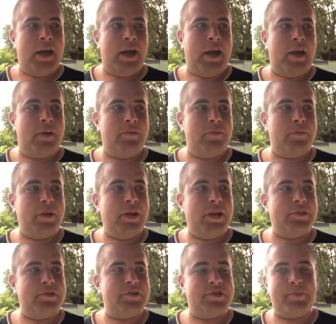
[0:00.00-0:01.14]
And what I
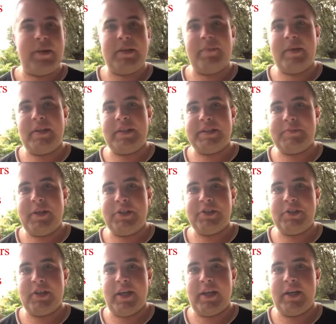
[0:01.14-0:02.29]
do suspect about this
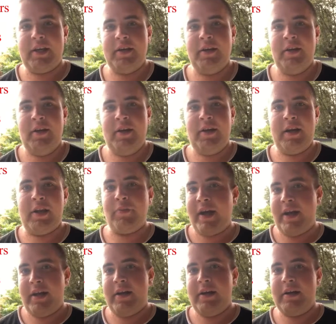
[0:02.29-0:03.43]
match, like how the
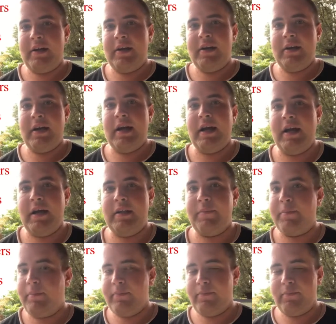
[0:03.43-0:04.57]
way the
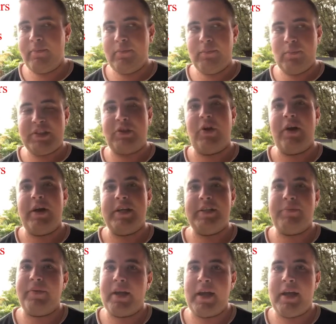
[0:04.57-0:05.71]
West Tigers
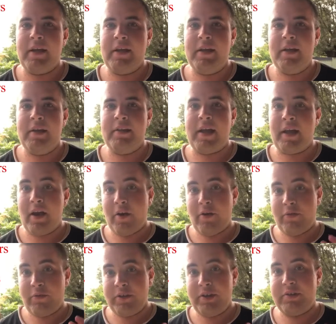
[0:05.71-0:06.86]
play, they are a
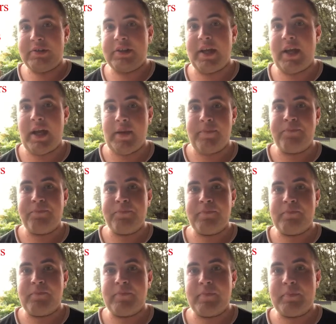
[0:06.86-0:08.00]
really good team,
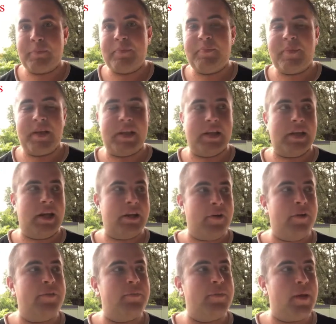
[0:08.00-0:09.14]
but I
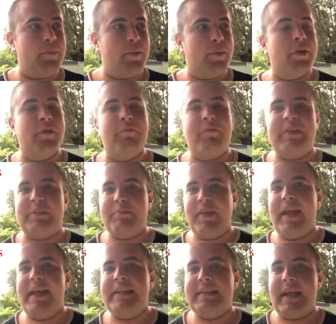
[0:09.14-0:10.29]
know they're probably going to rest
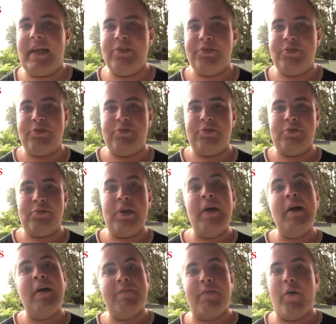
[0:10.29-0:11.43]
players out due to
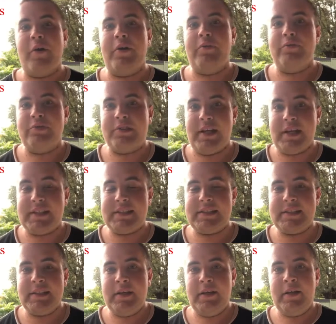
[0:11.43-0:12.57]
finals,
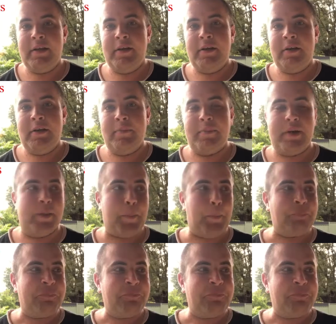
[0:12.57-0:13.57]
yes, but